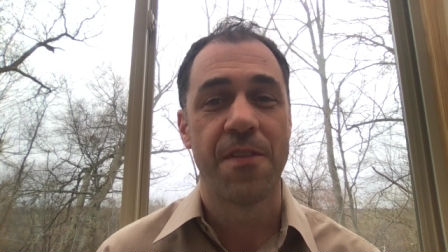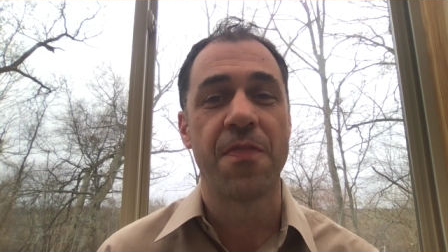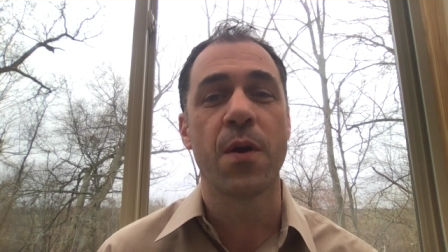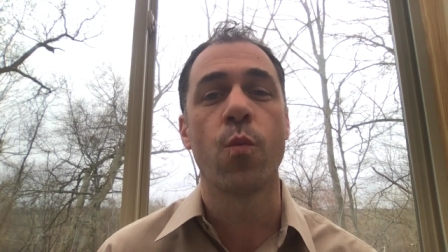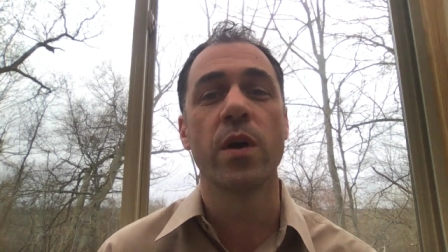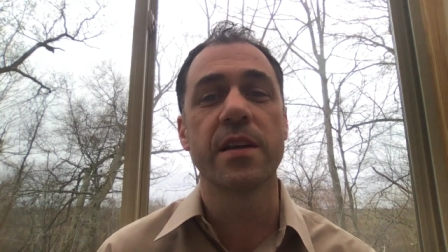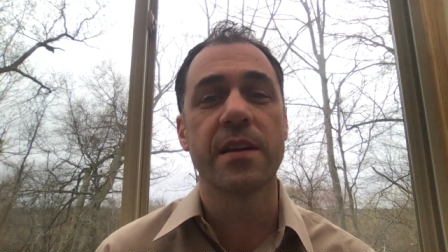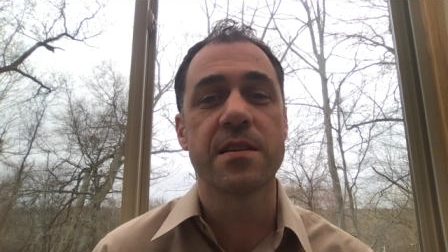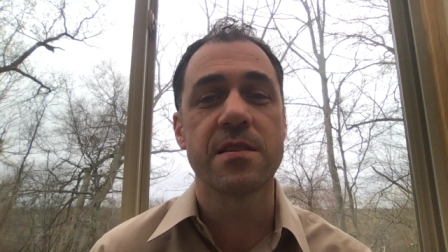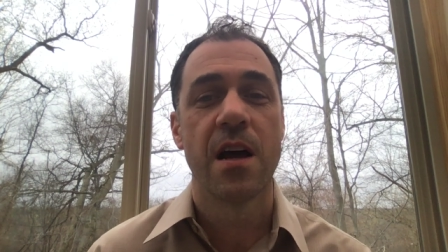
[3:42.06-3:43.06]
that their
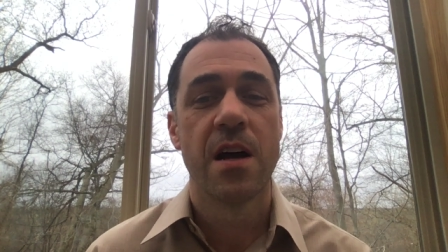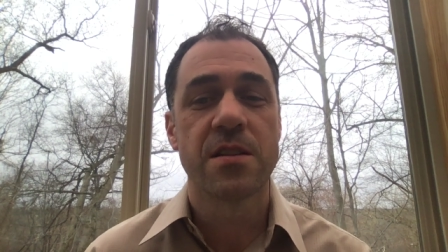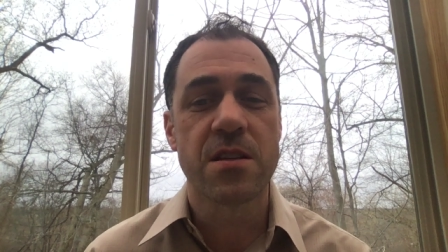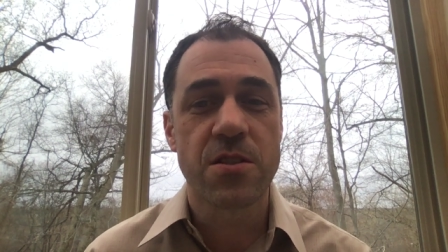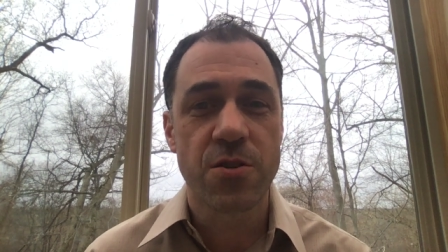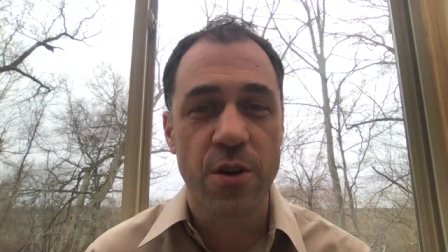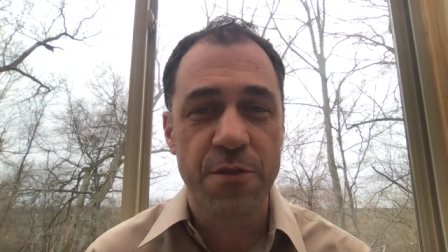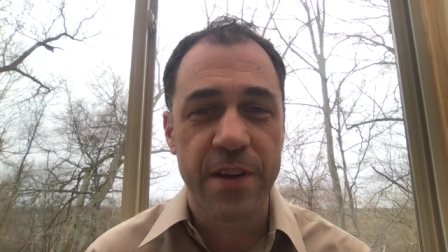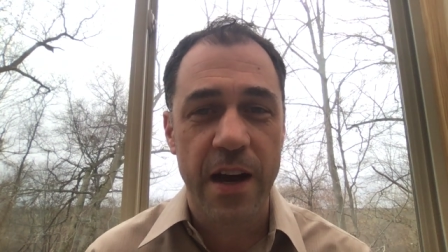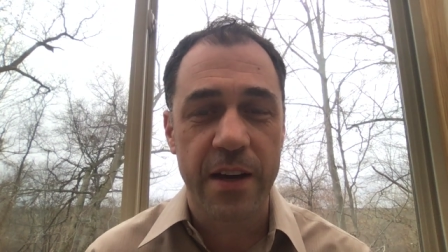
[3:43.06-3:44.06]
willingness to
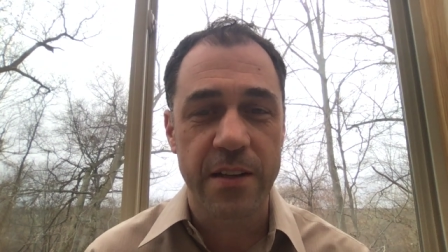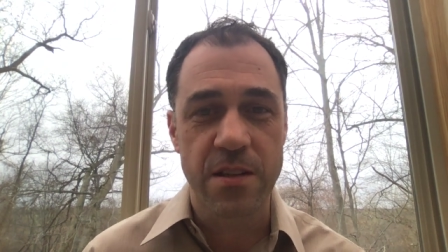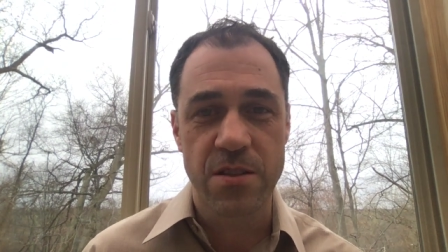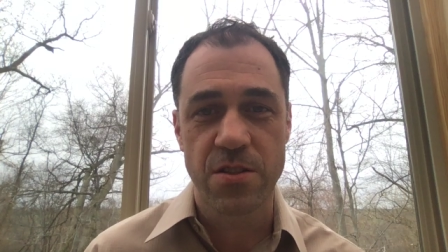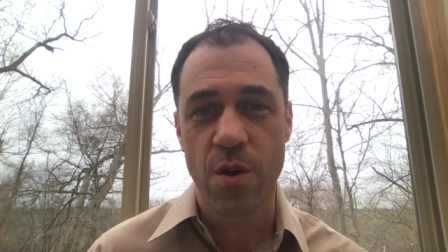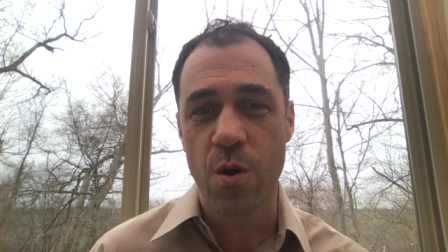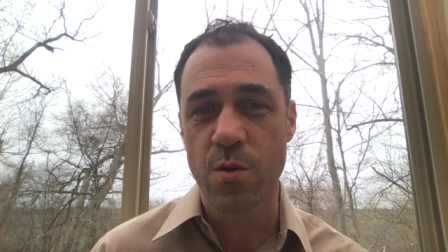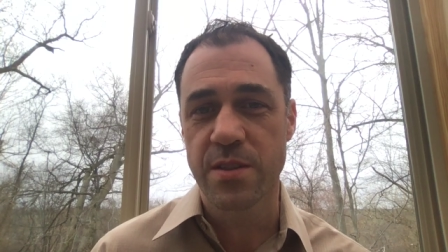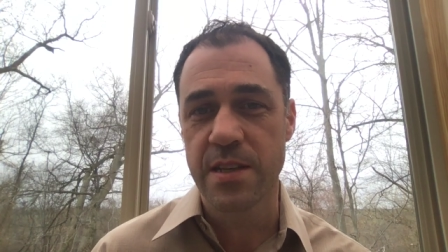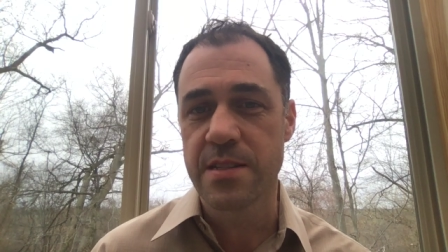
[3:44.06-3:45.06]
serve God and to
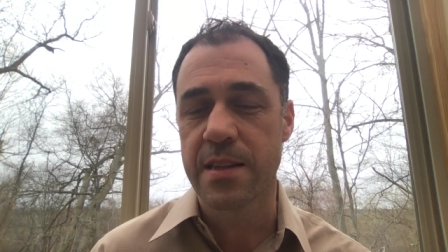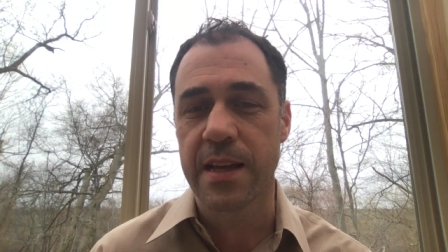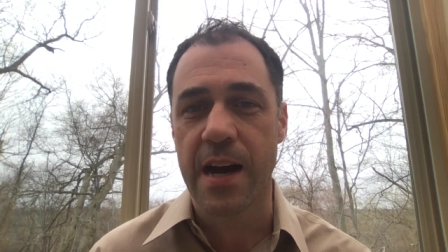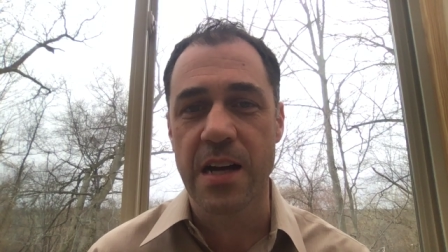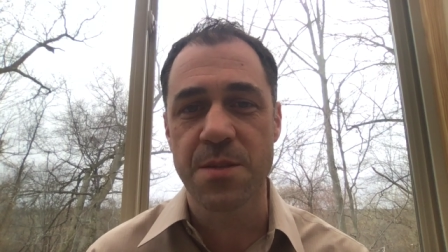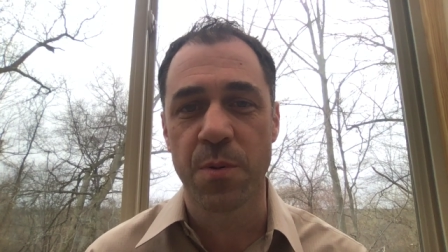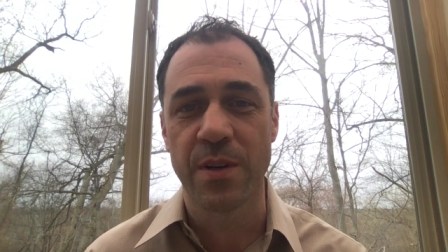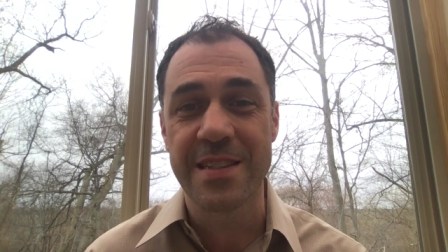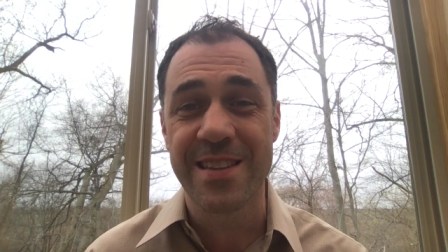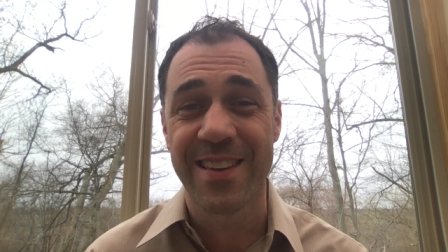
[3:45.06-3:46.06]
sow seeds of the gospel
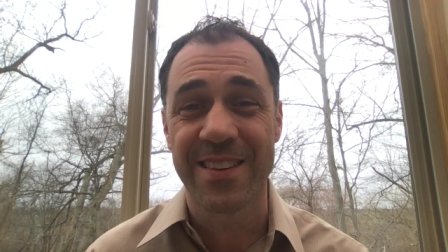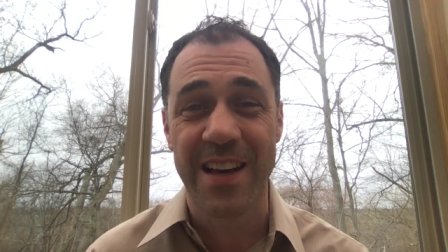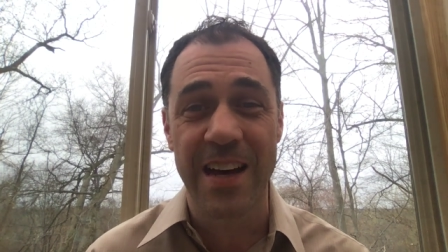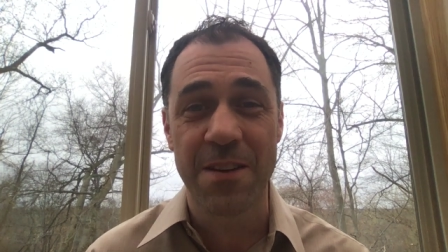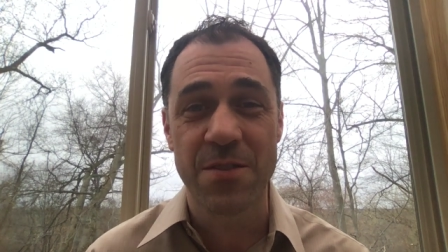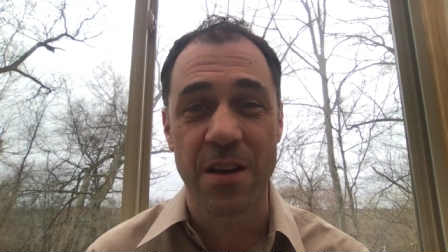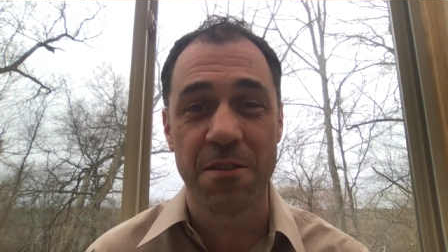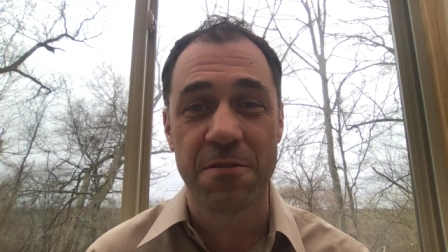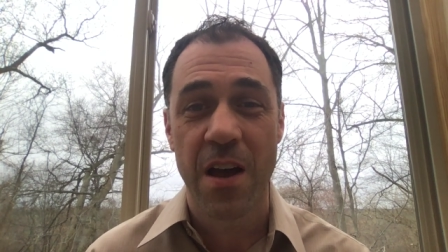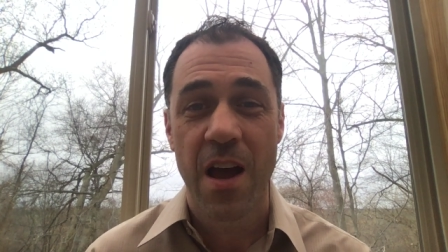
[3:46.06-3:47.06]
into the lives
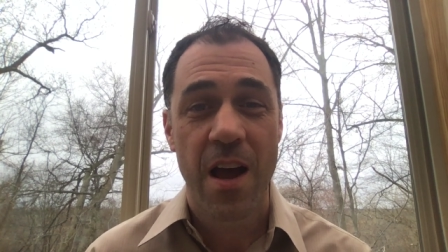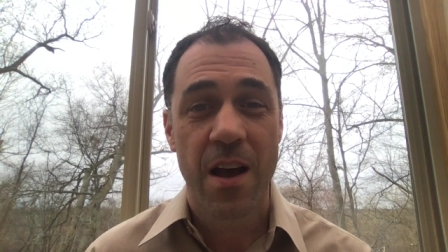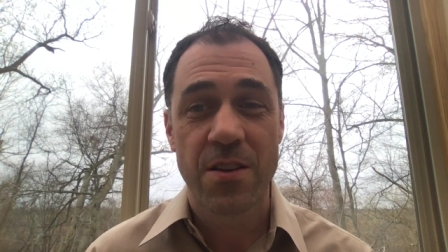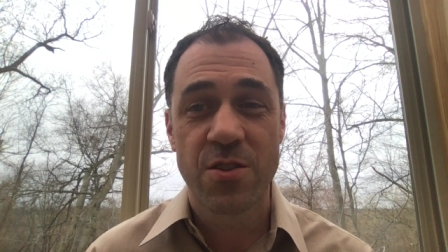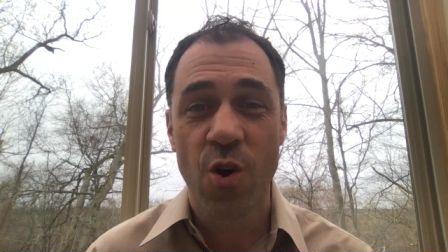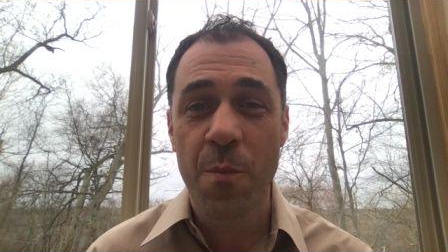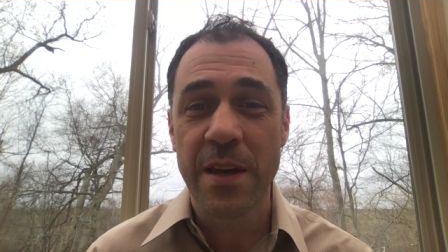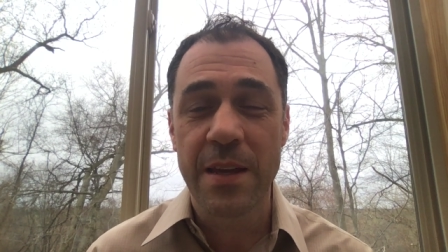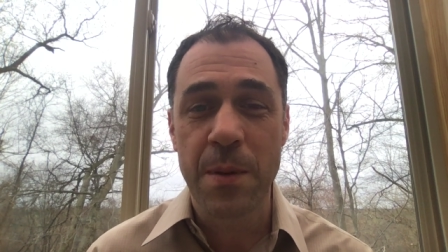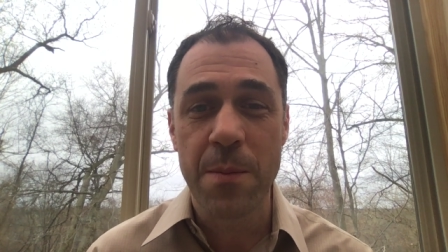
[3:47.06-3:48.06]
of so
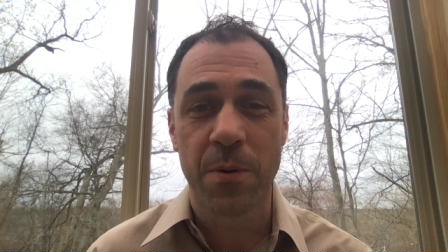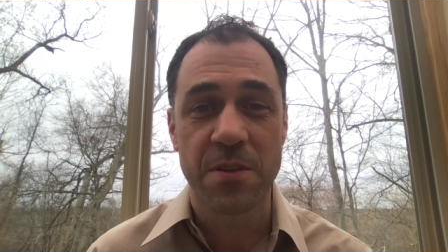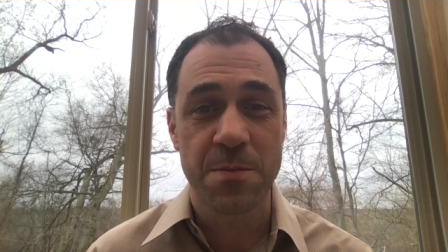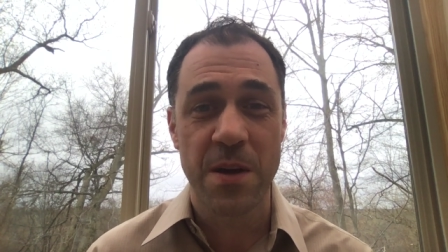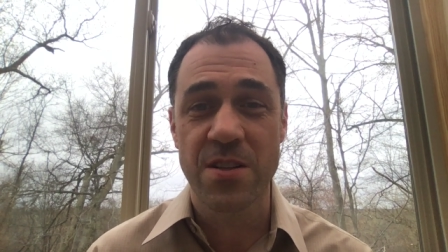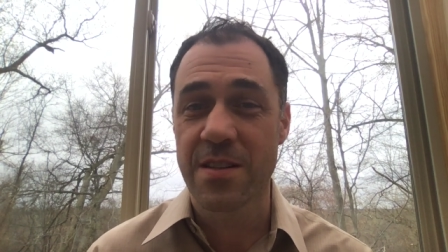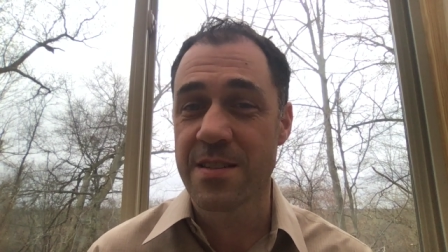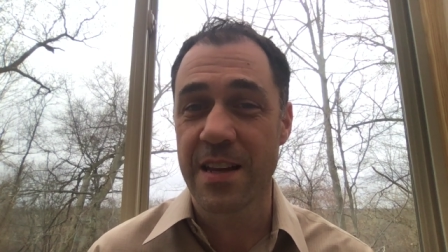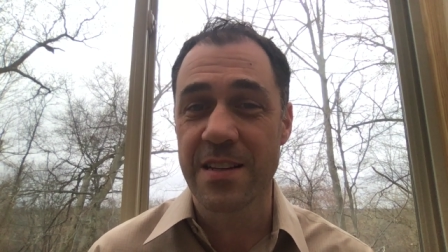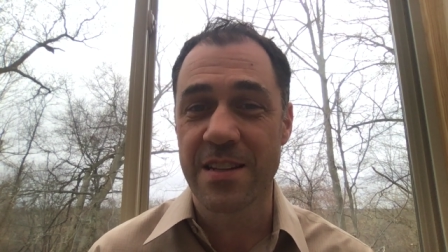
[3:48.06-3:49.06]
many people, especially
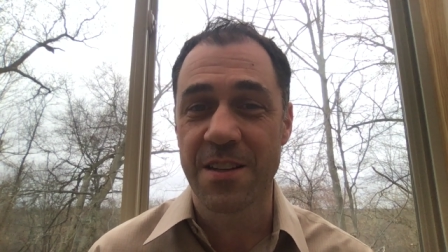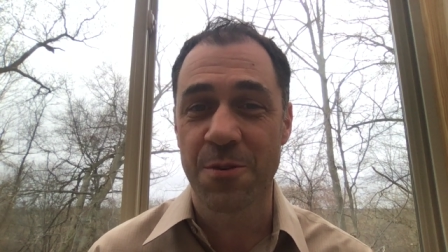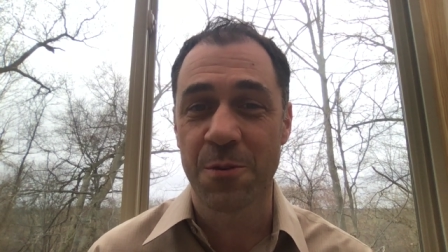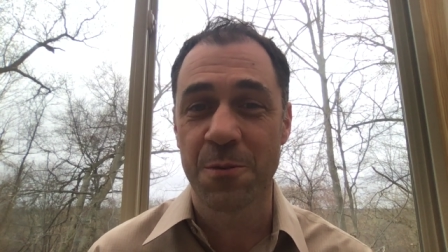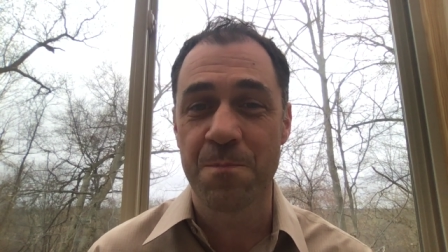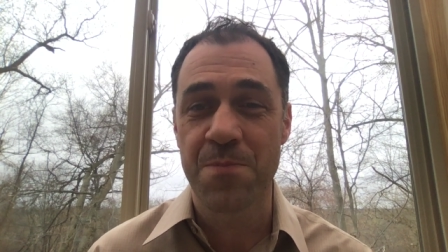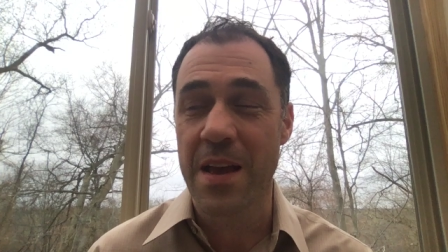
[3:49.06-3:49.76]
this eighteen-year-old,